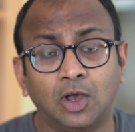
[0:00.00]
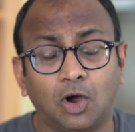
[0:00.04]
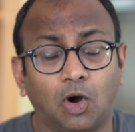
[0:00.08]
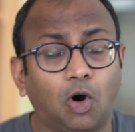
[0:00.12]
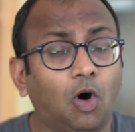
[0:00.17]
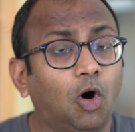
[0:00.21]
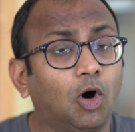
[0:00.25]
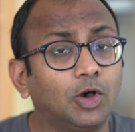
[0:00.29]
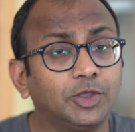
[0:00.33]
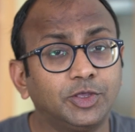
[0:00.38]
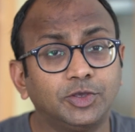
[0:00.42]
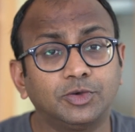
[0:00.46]

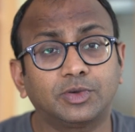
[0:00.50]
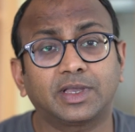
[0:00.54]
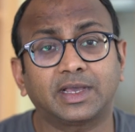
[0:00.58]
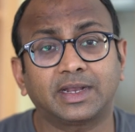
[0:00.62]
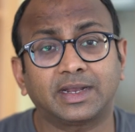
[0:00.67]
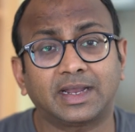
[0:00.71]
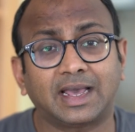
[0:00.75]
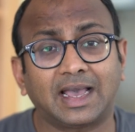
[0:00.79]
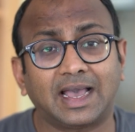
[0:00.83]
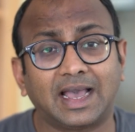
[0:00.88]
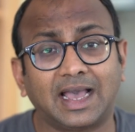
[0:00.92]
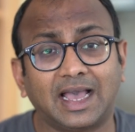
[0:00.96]
Or you
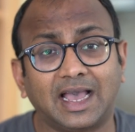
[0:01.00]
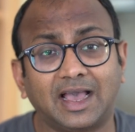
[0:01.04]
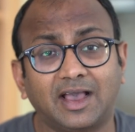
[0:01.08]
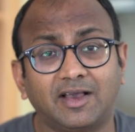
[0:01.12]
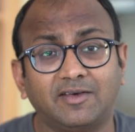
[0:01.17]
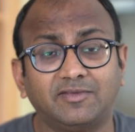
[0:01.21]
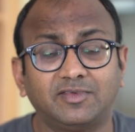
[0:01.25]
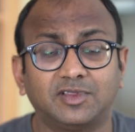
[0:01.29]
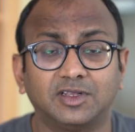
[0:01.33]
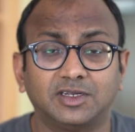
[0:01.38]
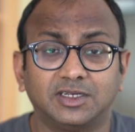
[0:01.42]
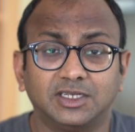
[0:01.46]
can
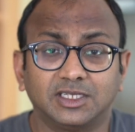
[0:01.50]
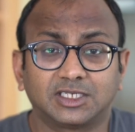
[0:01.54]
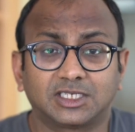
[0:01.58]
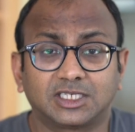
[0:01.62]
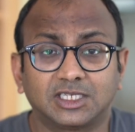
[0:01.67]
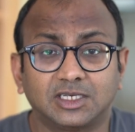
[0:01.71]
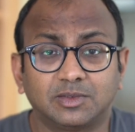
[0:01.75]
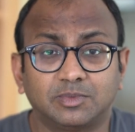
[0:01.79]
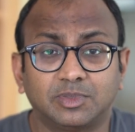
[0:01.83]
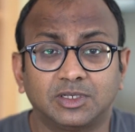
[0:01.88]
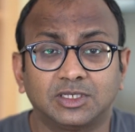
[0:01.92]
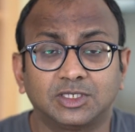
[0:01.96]
have the
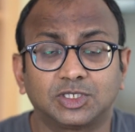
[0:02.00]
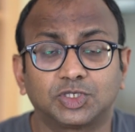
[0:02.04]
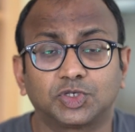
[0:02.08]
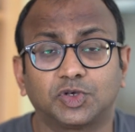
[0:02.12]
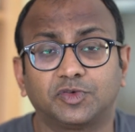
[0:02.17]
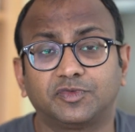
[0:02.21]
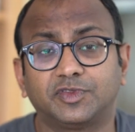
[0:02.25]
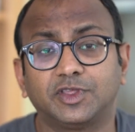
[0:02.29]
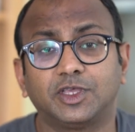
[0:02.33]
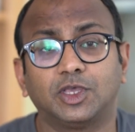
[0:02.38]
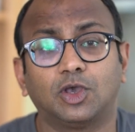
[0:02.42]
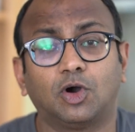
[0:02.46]
disturbance
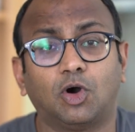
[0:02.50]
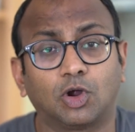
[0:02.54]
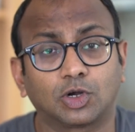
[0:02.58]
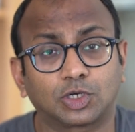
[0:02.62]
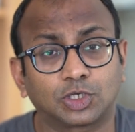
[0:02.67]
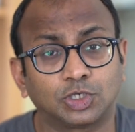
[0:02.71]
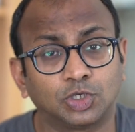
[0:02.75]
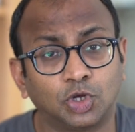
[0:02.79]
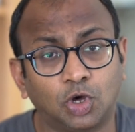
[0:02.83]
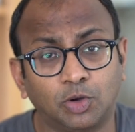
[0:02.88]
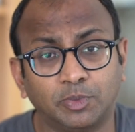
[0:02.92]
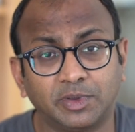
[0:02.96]
of the
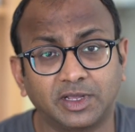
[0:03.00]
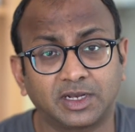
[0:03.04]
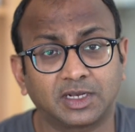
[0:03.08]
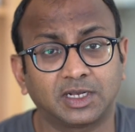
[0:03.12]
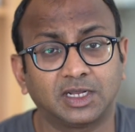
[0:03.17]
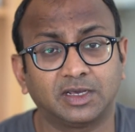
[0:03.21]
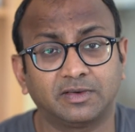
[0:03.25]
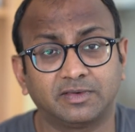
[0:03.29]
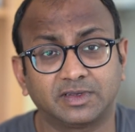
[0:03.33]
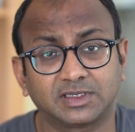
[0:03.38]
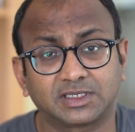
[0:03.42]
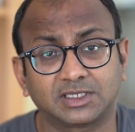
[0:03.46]
autonomic
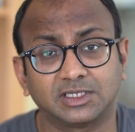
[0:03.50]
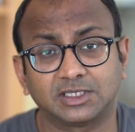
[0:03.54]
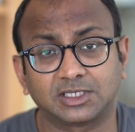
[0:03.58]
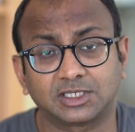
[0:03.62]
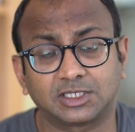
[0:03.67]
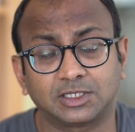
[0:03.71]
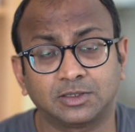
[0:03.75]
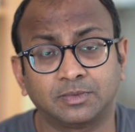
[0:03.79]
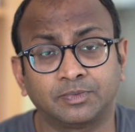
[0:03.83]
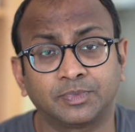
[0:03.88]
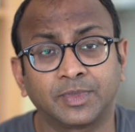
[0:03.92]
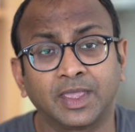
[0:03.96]
nervous
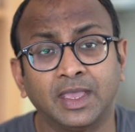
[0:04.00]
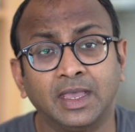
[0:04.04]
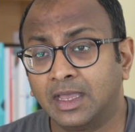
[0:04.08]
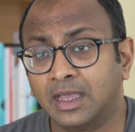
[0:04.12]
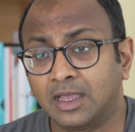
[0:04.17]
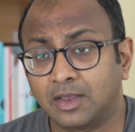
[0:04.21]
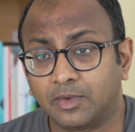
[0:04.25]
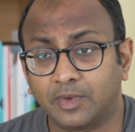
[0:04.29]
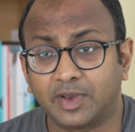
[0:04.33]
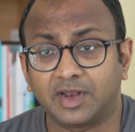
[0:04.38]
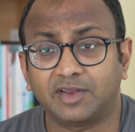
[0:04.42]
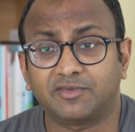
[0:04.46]
system,
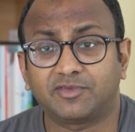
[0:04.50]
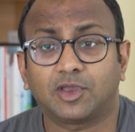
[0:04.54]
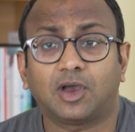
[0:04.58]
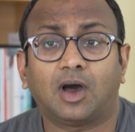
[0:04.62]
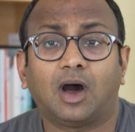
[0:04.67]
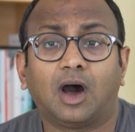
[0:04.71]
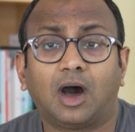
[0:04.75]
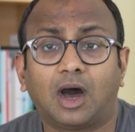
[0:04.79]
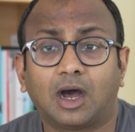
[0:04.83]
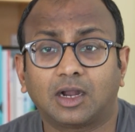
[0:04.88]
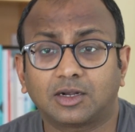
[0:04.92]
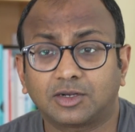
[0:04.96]
where if your
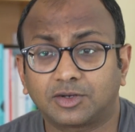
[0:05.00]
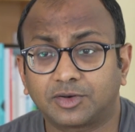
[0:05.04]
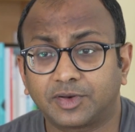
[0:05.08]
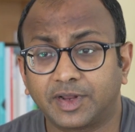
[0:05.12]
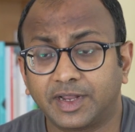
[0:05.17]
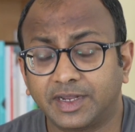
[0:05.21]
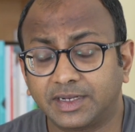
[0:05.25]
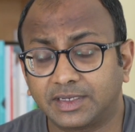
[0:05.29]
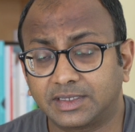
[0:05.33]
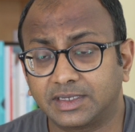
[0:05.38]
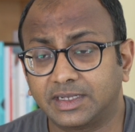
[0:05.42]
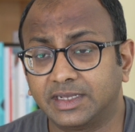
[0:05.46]
heart
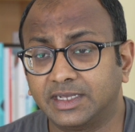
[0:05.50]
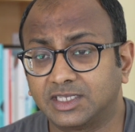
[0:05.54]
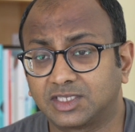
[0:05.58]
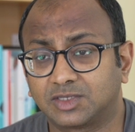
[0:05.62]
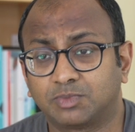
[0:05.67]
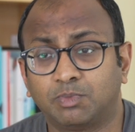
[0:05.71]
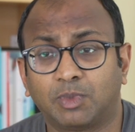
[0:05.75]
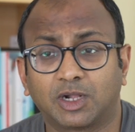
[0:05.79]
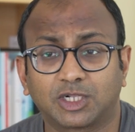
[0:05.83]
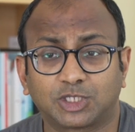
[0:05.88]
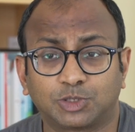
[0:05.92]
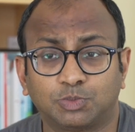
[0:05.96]
rate
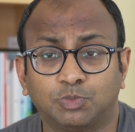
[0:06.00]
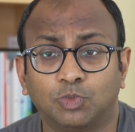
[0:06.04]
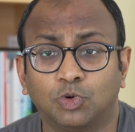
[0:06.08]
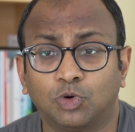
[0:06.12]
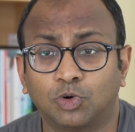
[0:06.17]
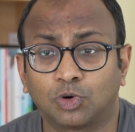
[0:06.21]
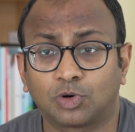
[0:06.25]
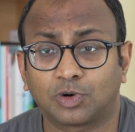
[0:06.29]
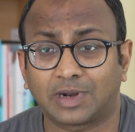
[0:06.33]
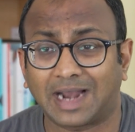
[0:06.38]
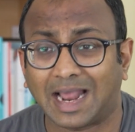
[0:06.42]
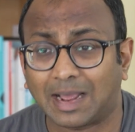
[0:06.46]
is much
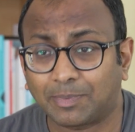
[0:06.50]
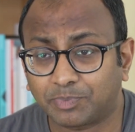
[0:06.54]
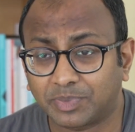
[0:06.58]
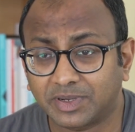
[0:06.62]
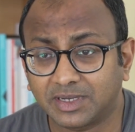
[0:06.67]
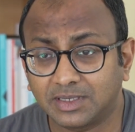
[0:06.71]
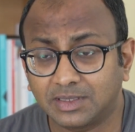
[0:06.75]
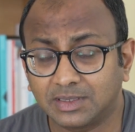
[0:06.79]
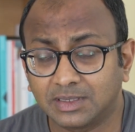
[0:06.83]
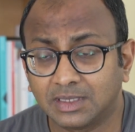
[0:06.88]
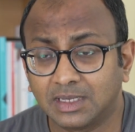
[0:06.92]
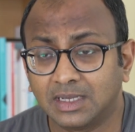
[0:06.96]
more
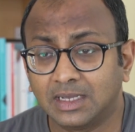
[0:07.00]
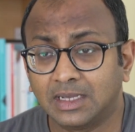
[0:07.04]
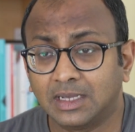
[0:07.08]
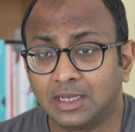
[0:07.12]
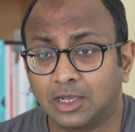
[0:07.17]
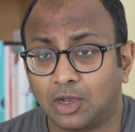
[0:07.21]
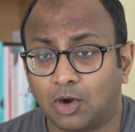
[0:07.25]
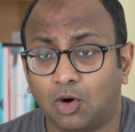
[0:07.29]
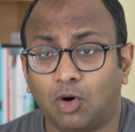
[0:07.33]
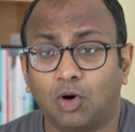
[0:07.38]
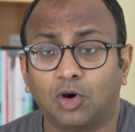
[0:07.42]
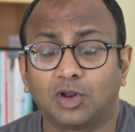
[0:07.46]
rapid,
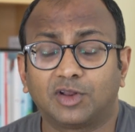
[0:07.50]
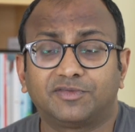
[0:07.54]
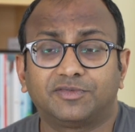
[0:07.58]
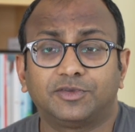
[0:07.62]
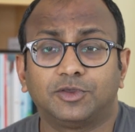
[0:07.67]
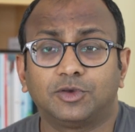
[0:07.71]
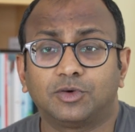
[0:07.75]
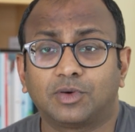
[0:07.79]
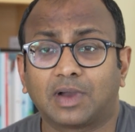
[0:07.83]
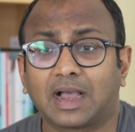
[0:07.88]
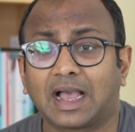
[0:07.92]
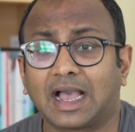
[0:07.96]
or if
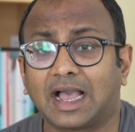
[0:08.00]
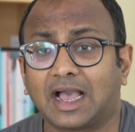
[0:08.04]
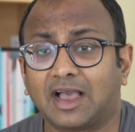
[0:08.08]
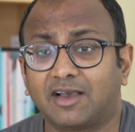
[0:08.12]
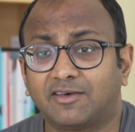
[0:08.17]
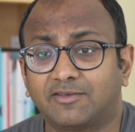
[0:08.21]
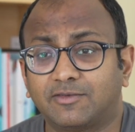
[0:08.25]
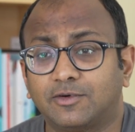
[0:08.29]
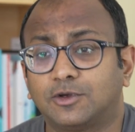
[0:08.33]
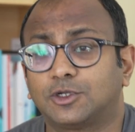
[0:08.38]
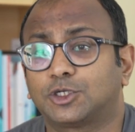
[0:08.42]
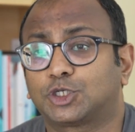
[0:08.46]
you
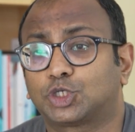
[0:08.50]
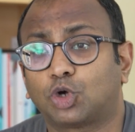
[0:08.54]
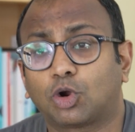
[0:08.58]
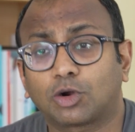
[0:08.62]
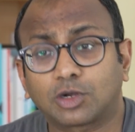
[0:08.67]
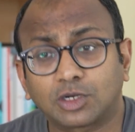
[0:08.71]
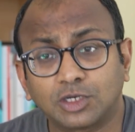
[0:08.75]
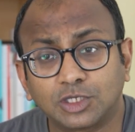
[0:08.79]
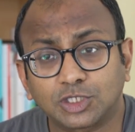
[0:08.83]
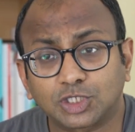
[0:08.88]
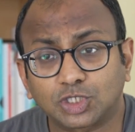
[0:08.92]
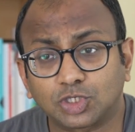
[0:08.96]
have
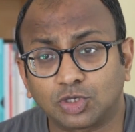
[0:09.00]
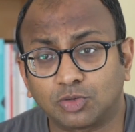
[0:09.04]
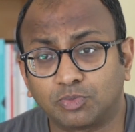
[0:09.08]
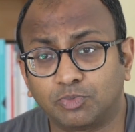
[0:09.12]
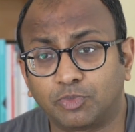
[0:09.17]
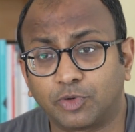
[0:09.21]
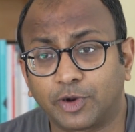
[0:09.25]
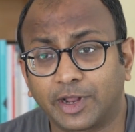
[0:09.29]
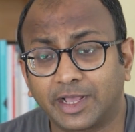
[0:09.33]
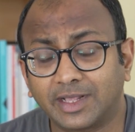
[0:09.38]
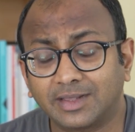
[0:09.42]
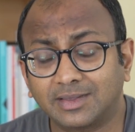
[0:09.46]
shortness of
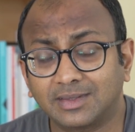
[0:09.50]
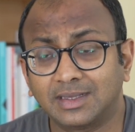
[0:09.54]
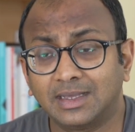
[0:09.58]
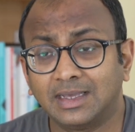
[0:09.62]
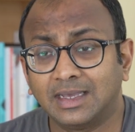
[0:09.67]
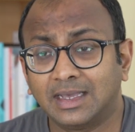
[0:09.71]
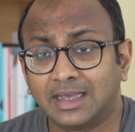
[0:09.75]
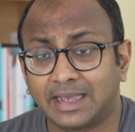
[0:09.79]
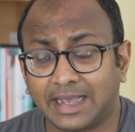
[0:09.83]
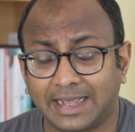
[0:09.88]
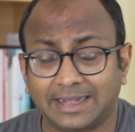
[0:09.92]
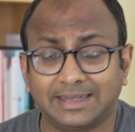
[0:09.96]
breath,
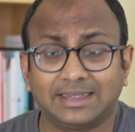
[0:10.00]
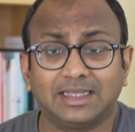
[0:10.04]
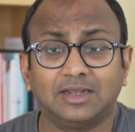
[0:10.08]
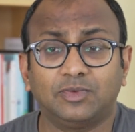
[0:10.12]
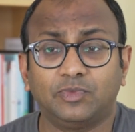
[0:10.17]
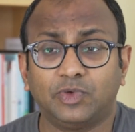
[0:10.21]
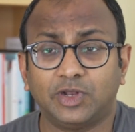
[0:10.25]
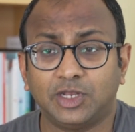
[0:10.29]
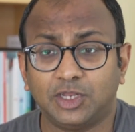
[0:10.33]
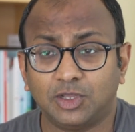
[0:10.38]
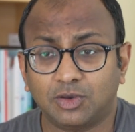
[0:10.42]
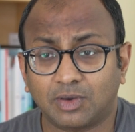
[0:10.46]
and then
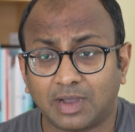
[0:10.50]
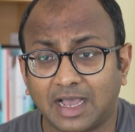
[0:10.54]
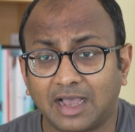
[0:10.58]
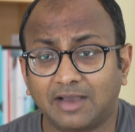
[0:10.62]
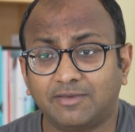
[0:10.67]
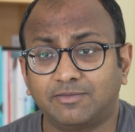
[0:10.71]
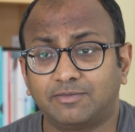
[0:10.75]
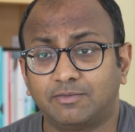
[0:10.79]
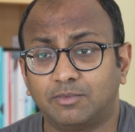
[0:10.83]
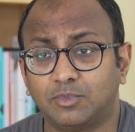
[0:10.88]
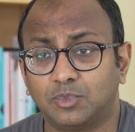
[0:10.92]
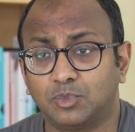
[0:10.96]
when you
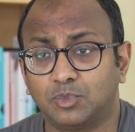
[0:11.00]
have